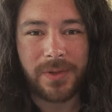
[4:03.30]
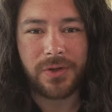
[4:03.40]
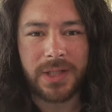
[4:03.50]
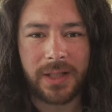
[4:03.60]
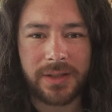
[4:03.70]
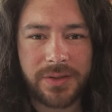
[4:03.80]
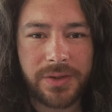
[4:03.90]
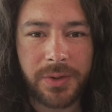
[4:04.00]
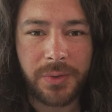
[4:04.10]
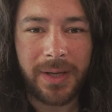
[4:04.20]
I'm using it
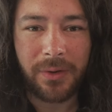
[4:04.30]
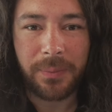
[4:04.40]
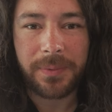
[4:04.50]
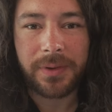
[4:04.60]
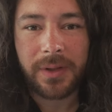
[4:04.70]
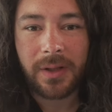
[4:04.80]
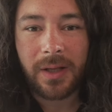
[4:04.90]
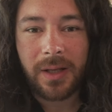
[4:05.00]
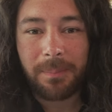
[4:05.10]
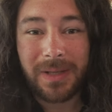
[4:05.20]
to help
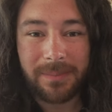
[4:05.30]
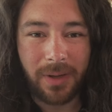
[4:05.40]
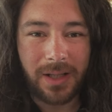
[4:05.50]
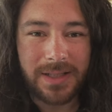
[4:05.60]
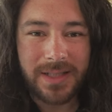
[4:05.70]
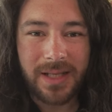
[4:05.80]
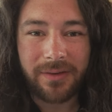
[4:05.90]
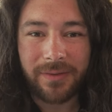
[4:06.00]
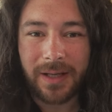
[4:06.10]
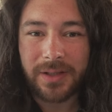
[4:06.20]
minimise the
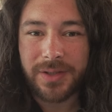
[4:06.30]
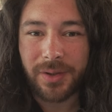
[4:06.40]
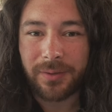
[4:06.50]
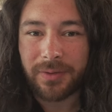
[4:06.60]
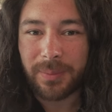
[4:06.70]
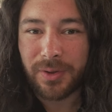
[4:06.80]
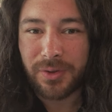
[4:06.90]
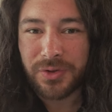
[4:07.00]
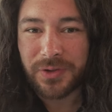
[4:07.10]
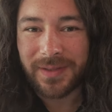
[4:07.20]
effects of the
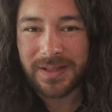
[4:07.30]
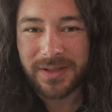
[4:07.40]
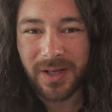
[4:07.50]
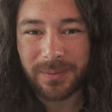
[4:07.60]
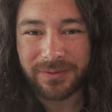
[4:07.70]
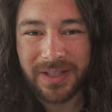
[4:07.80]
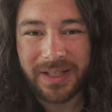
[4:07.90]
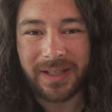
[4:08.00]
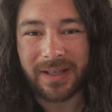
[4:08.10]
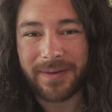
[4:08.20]
pollution this time of
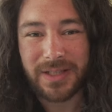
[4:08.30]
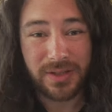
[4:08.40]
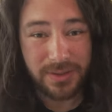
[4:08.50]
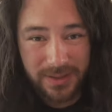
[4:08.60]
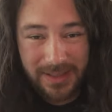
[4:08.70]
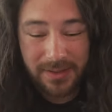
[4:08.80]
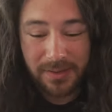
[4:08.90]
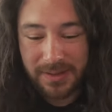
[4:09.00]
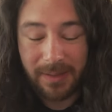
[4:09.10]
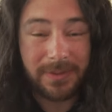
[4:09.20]
year. Now it does, it
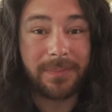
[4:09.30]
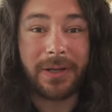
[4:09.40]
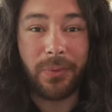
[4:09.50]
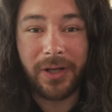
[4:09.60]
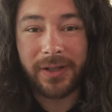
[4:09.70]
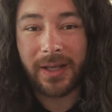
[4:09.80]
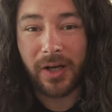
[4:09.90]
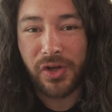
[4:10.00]
does seem to be working.